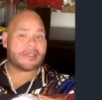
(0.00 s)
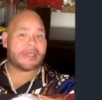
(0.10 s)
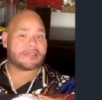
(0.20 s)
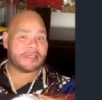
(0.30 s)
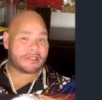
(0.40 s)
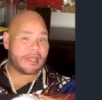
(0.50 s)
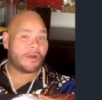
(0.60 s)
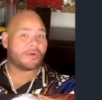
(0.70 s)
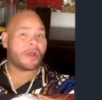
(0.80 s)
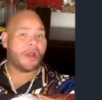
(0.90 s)
There's this
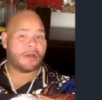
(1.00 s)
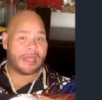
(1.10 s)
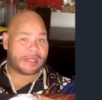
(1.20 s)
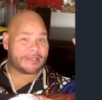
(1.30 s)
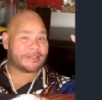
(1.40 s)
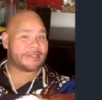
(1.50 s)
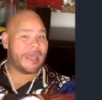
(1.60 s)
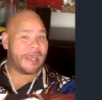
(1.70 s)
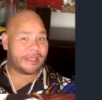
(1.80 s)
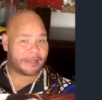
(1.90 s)
little girl that could sing.